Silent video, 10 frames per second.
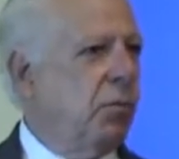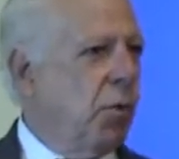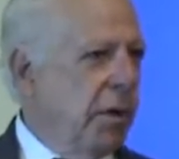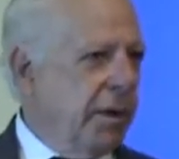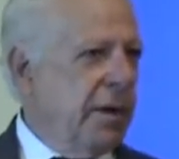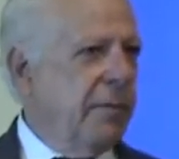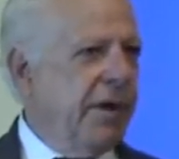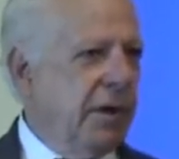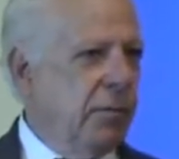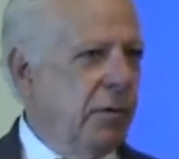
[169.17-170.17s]
water
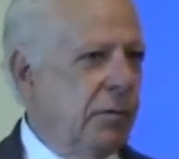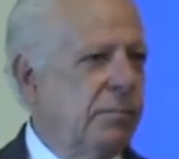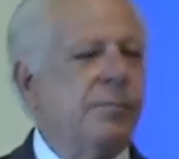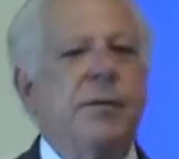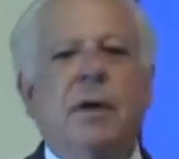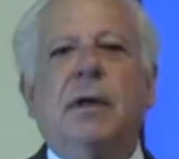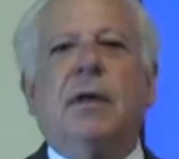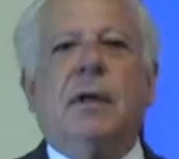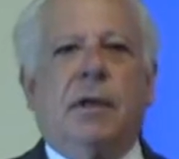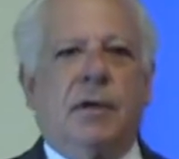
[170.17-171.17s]
available,
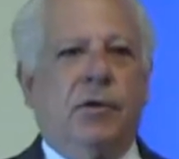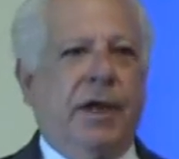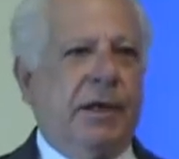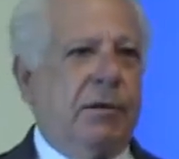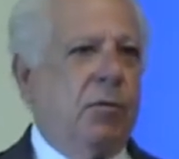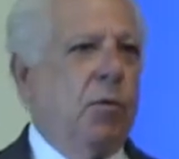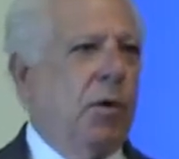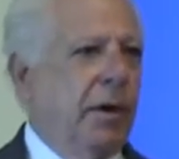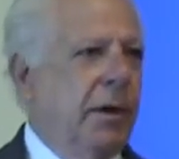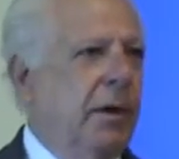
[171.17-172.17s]
you get
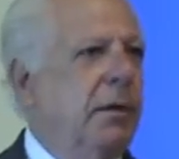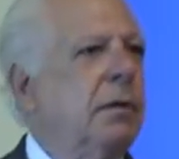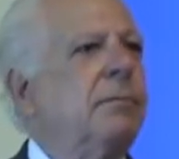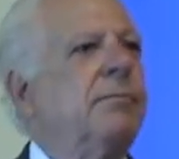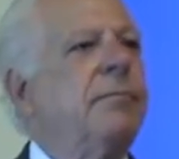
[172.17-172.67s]
water